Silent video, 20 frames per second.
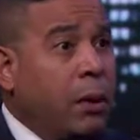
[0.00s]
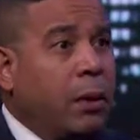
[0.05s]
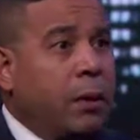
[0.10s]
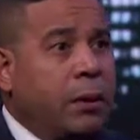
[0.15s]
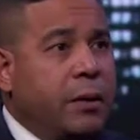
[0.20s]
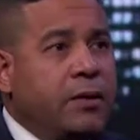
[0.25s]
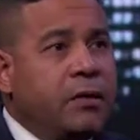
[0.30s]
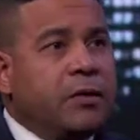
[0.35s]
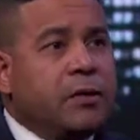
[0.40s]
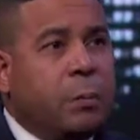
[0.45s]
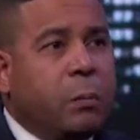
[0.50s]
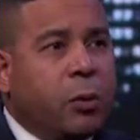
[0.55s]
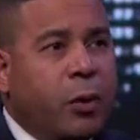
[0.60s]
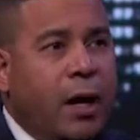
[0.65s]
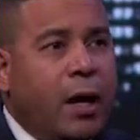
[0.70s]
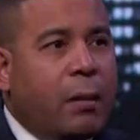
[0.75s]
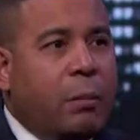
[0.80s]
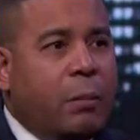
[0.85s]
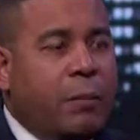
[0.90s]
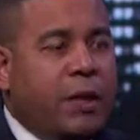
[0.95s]
This is a
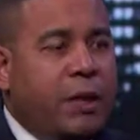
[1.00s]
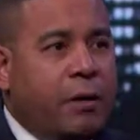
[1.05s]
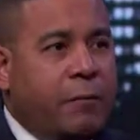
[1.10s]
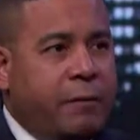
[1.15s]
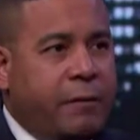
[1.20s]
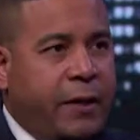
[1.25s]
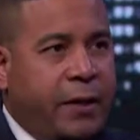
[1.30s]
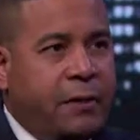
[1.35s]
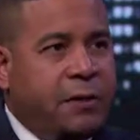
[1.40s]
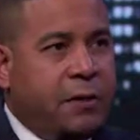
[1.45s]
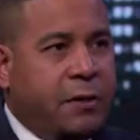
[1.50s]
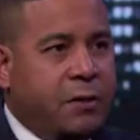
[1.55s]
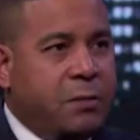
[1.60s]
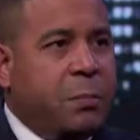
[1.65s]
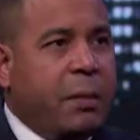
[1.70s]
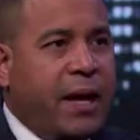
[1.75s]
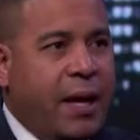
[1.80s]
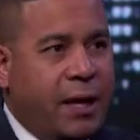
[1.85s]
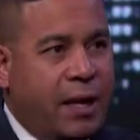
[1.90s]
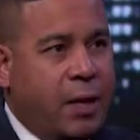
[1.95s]
problem that affects us
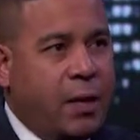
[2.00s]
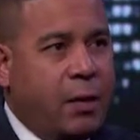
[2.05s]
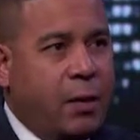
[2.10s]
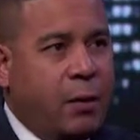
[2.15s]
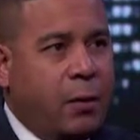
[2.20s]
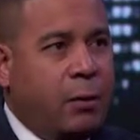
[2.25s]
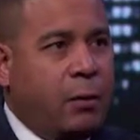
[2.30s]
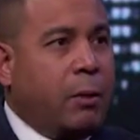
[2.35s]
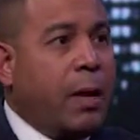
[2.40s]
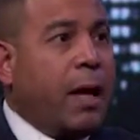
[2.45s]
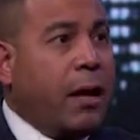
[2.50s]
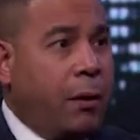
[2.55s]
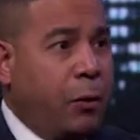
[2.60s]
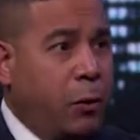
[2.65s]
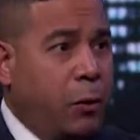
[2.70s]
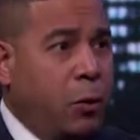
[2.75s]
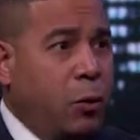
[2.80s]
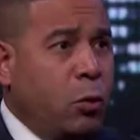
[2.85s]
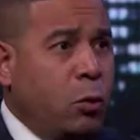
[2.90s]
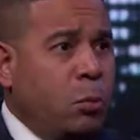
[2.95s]
back here at
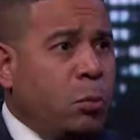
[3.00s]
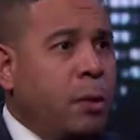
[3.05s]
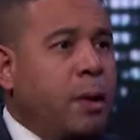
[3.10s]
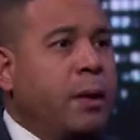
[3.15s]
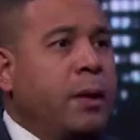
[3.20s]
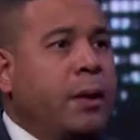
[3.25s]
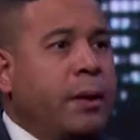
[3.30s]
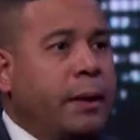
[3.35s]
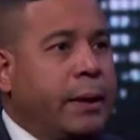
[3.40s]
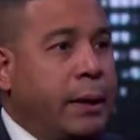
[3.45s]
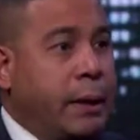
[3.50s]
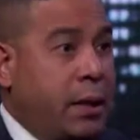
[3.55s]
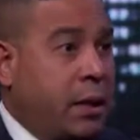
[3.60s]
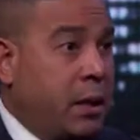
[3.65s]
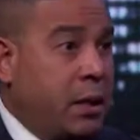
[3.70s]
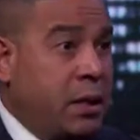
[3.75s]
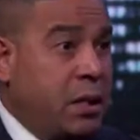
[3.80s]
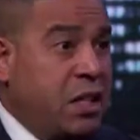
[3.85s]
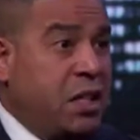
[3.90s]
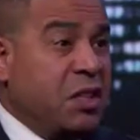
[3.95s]
home
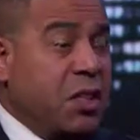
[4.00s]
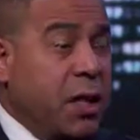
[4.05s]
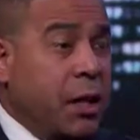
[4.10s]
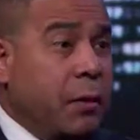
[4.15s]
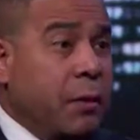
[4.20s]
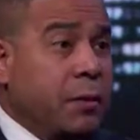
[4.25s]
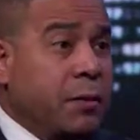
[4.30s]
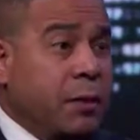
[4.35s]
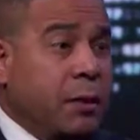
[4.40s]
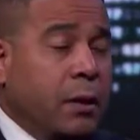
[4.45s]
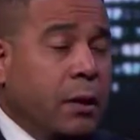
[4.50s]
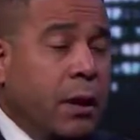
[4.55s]
in Garrison.